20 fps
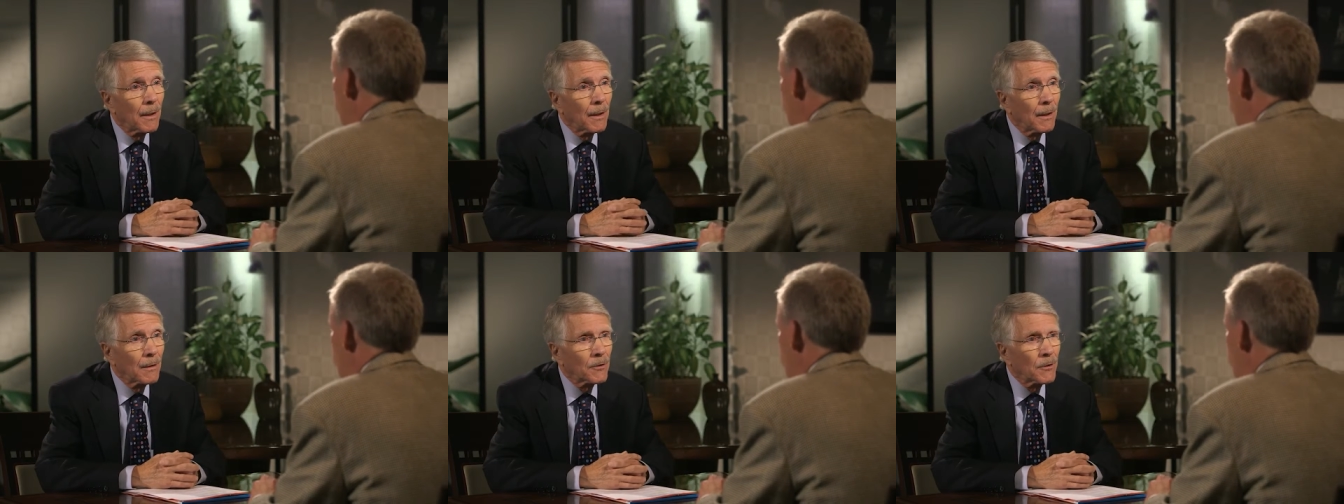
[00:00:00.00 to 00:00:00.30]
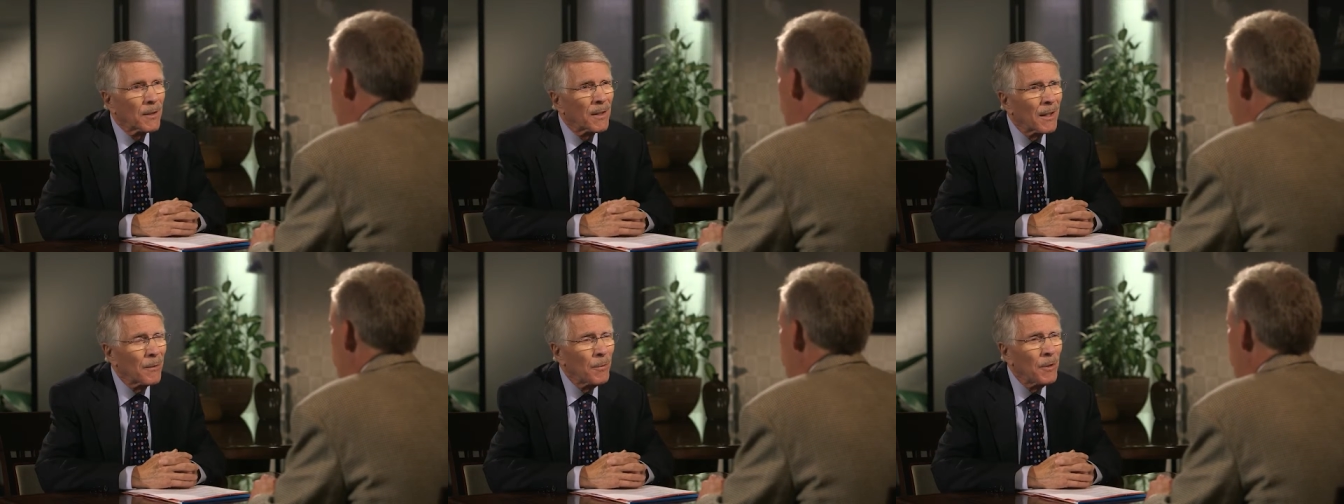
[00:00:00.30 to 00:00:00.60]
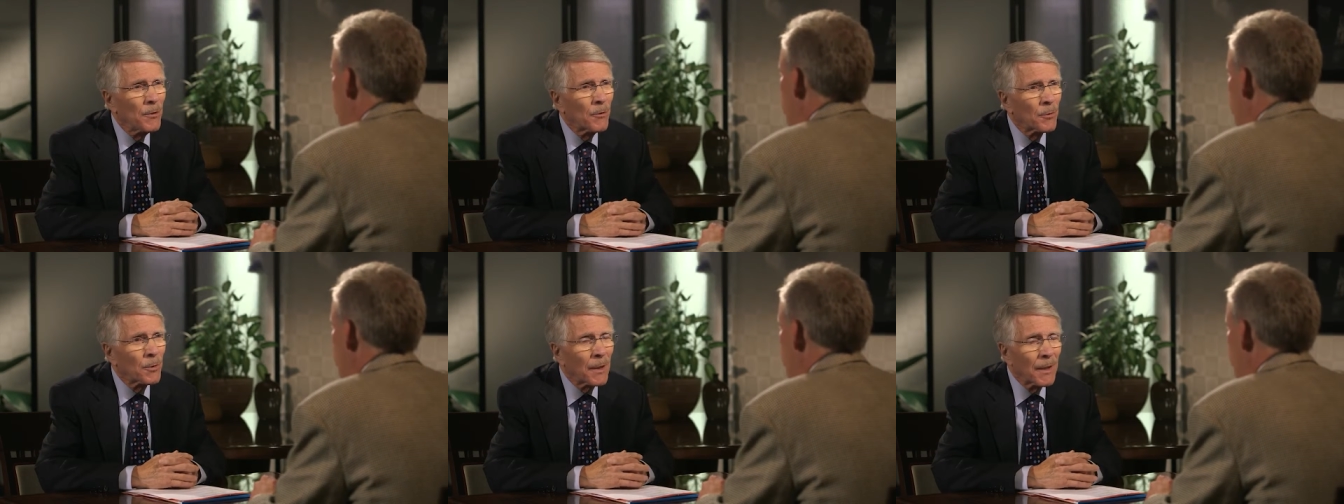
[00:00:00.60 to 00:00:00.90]
Should they be
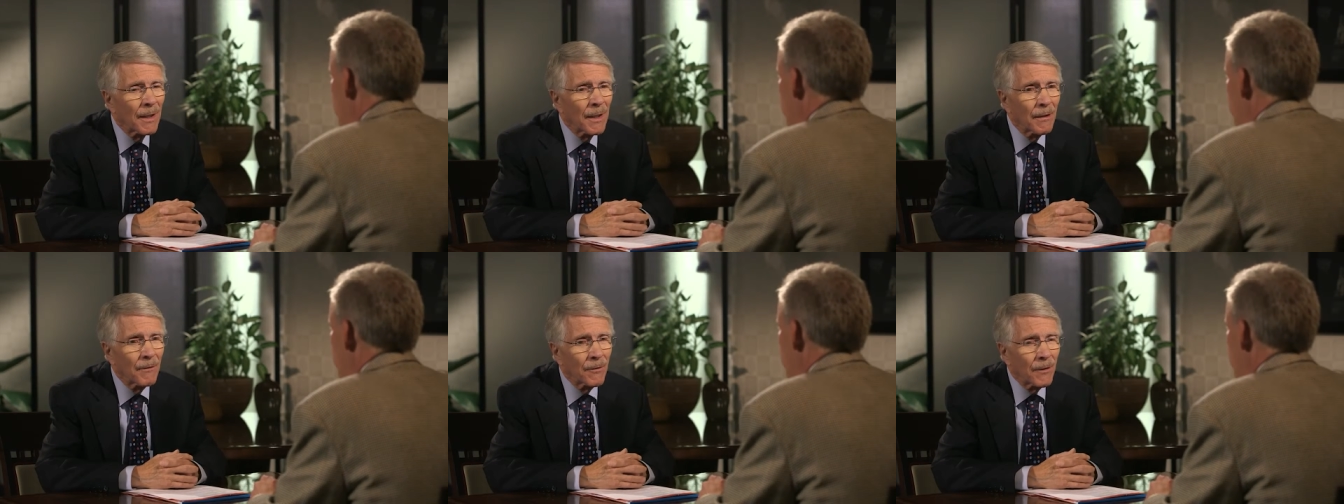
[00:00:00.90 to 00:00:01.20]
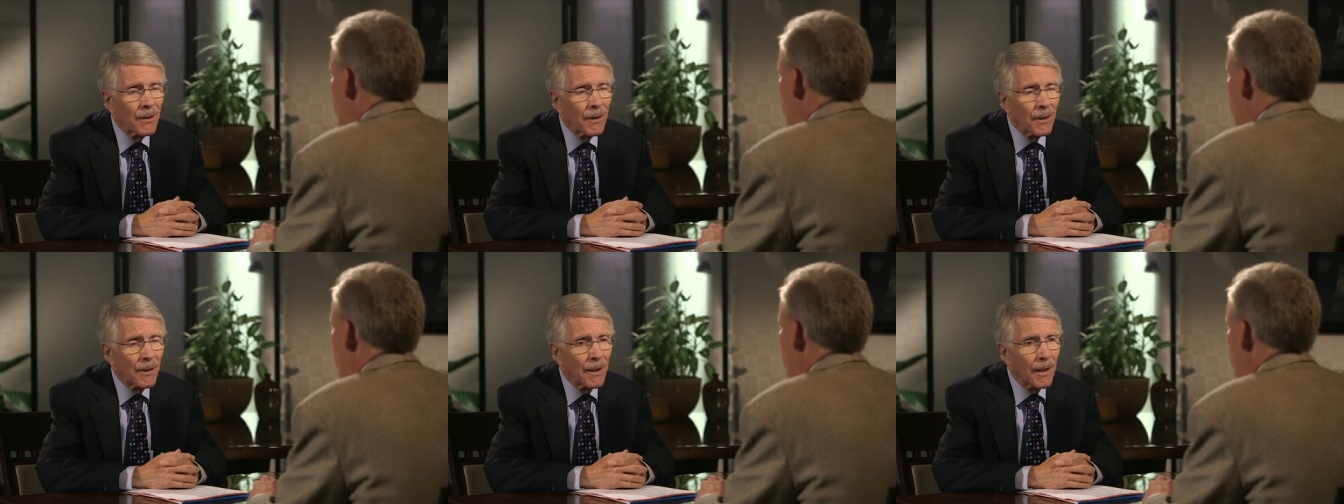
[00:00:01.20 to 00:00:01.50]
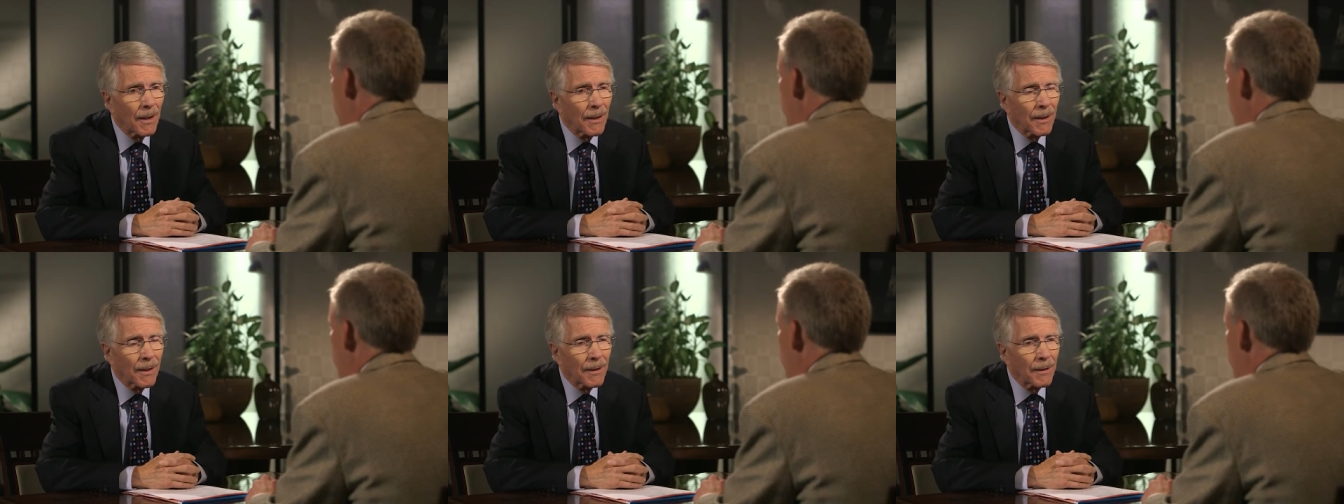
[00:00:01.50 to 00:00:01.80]
driving?
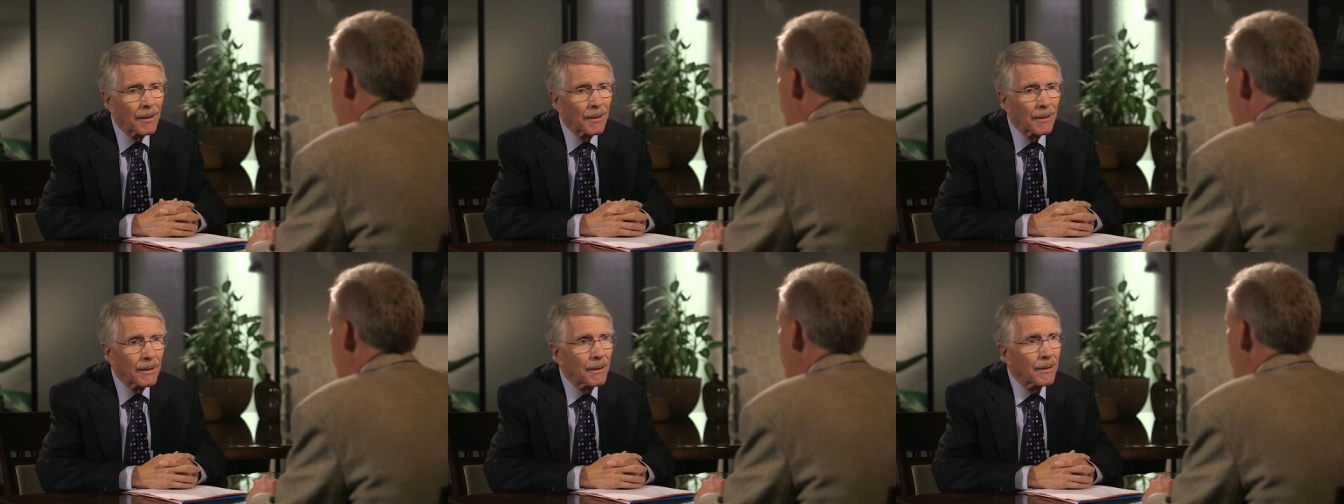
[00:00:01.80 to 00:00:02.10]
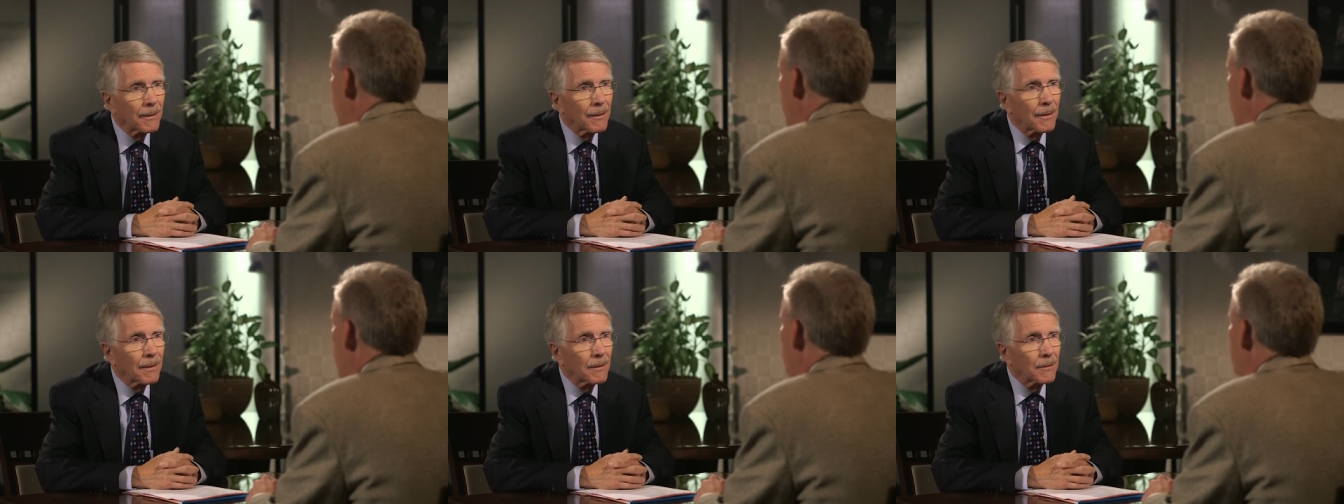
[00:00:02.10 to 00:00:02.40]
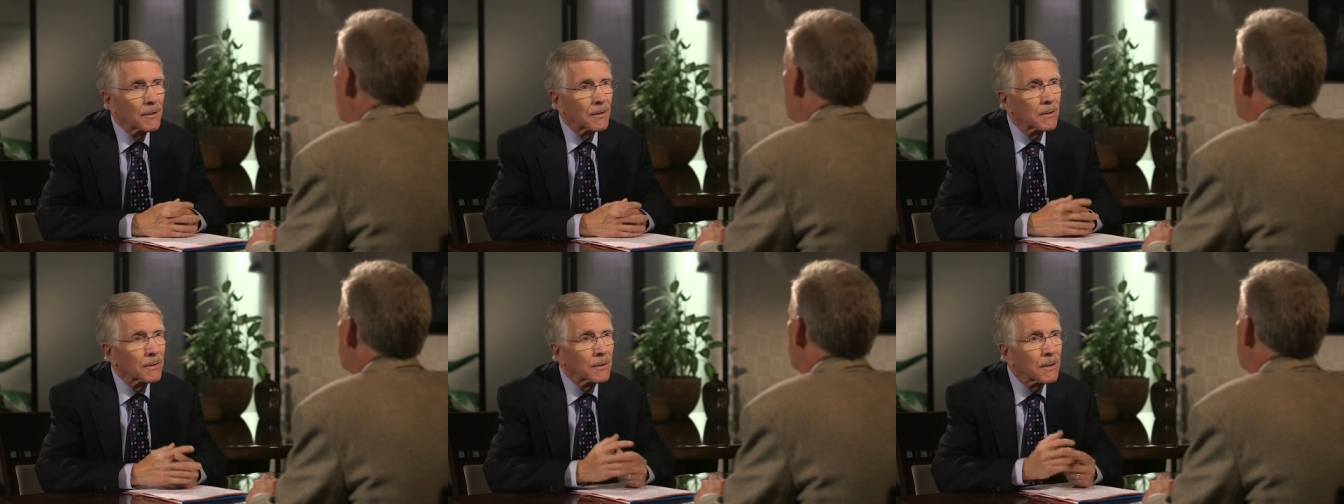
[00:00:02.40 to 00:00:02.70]
Uh, they're
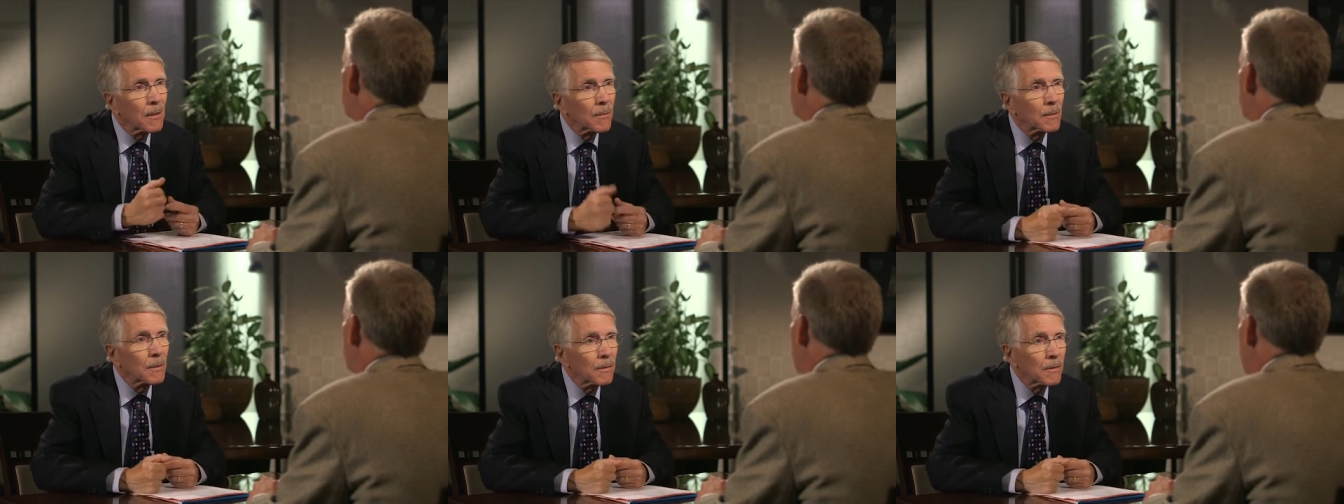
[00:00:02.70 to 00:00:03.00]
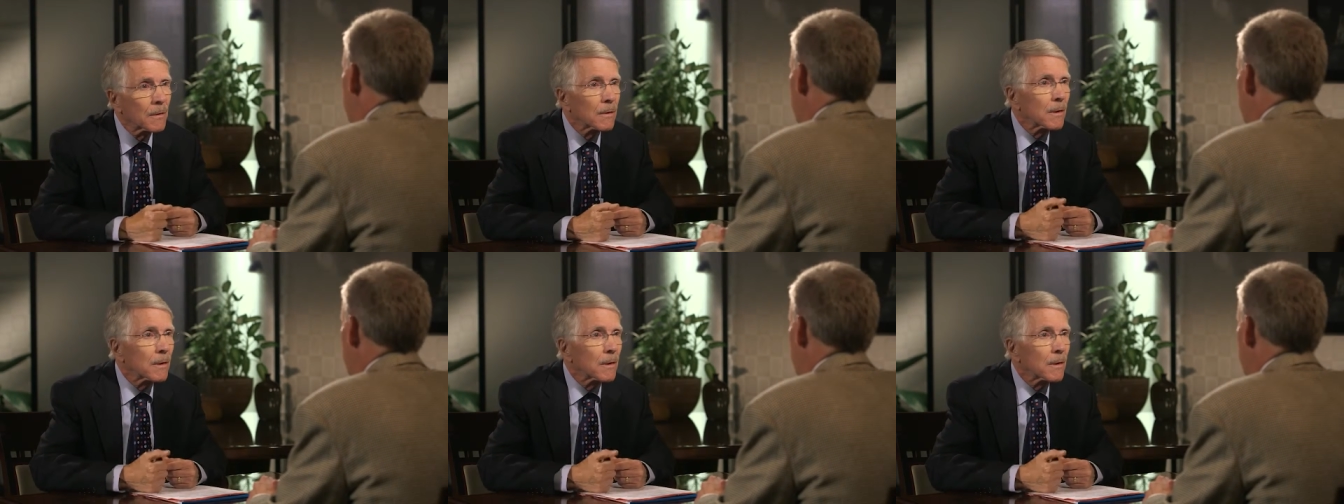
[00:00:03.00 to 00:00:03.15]
stubborn.